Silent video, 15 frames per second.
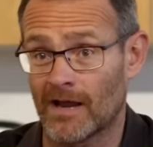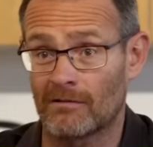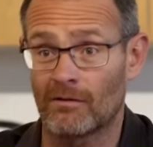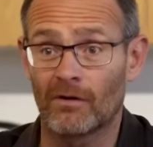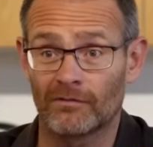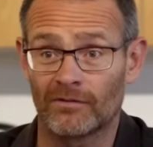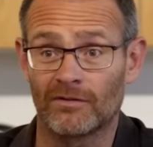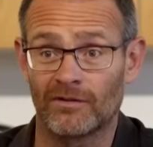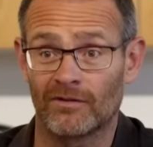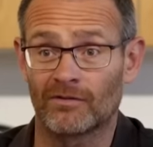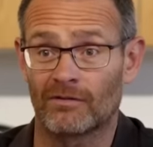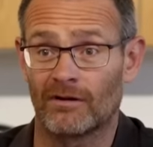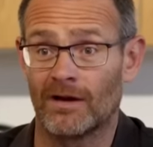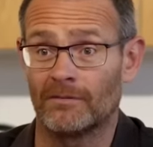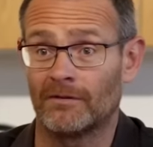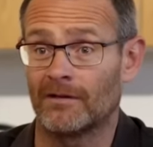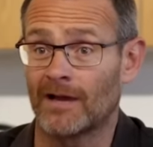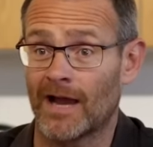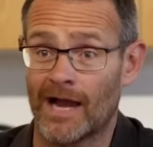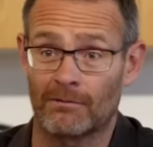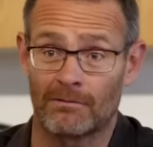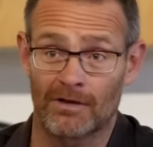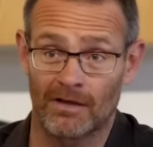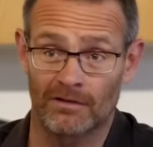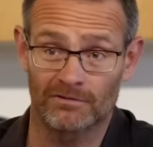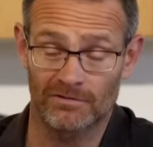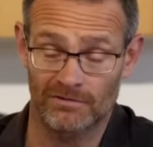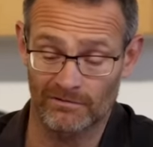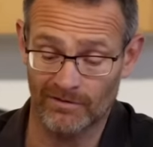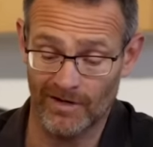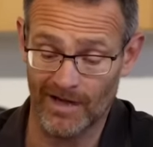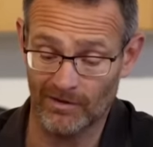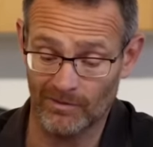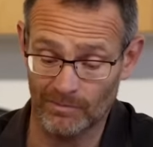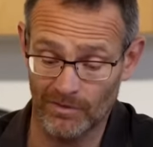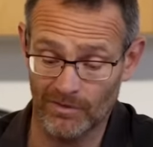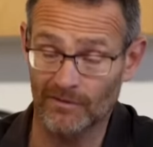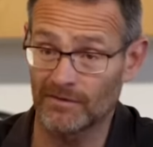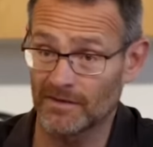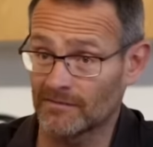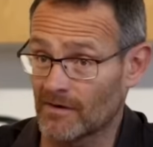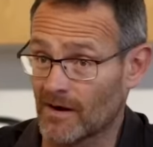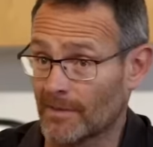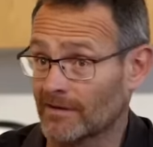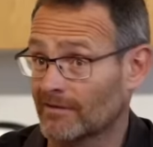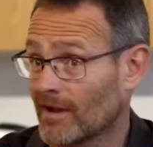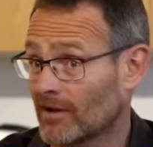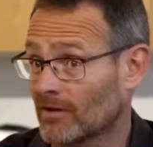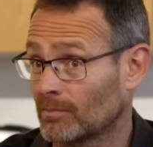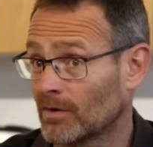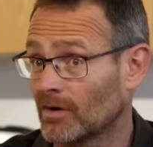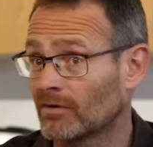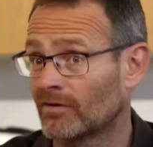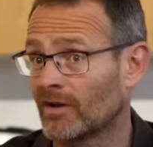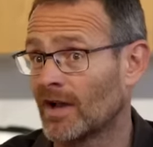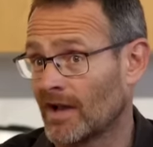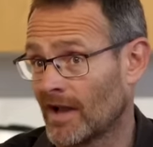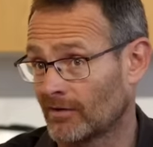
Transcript: They're often described in aquacultural textbooks, fish farming textbooks,